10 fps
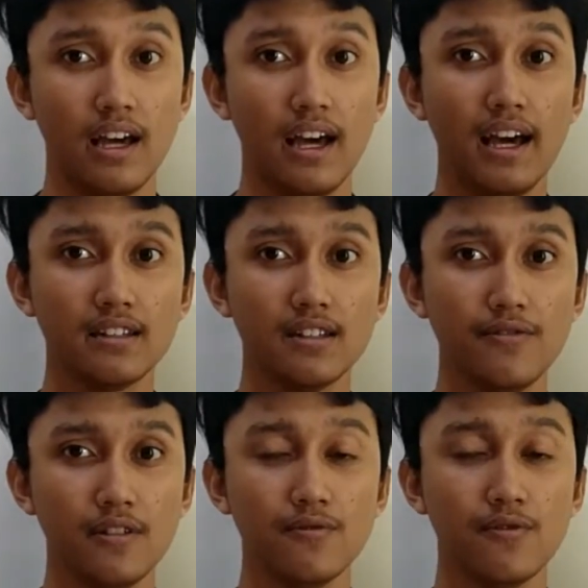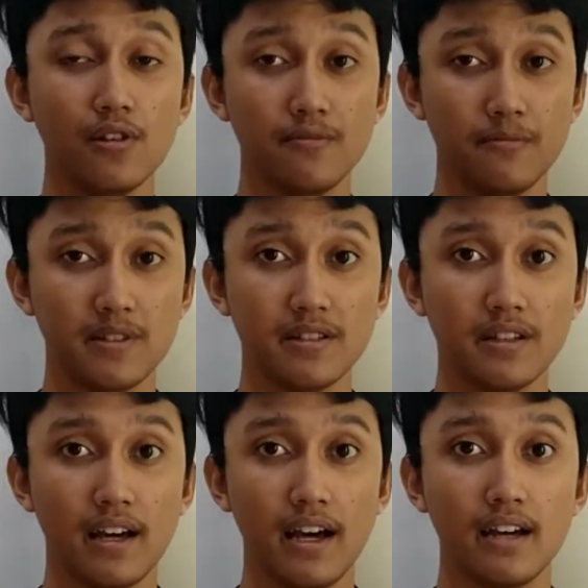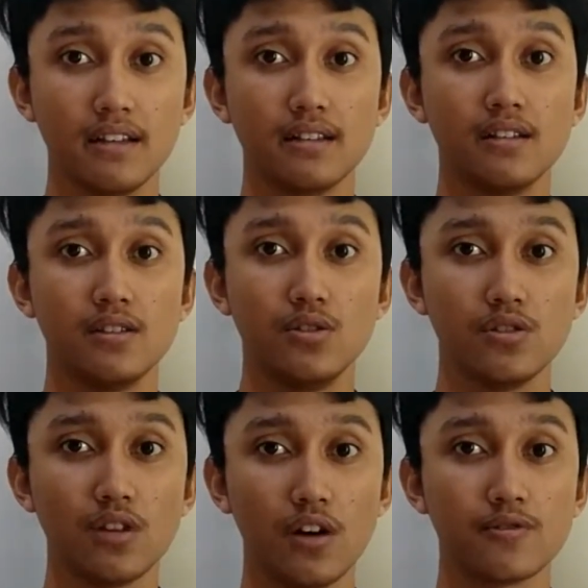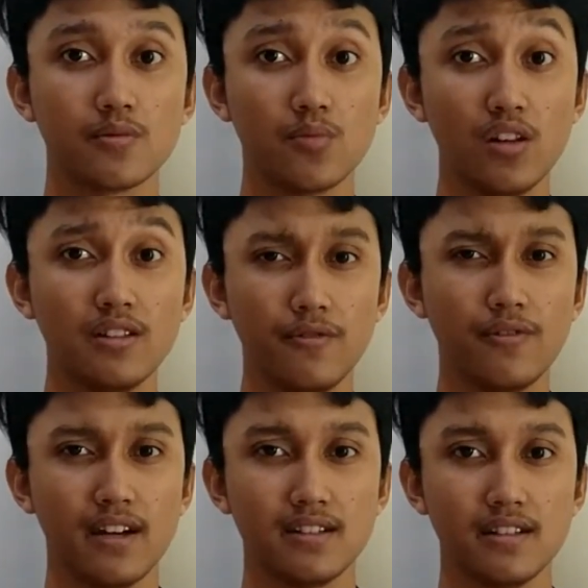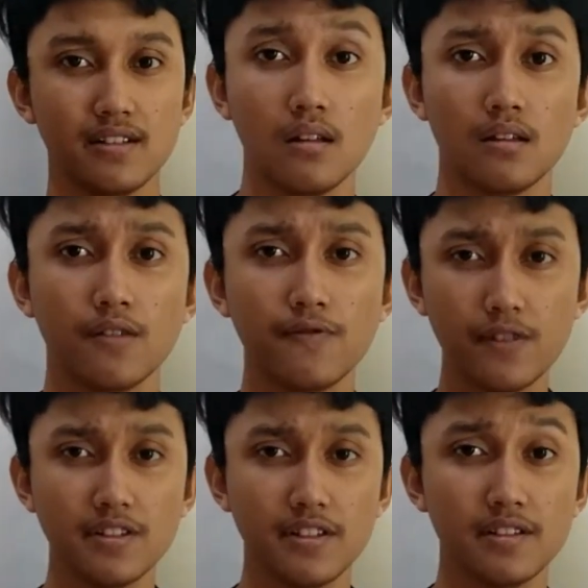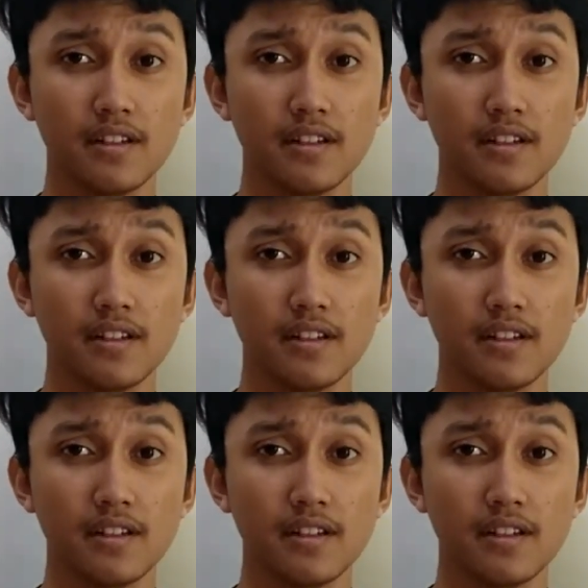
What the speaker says: active involvement, and the use of small devices. The first is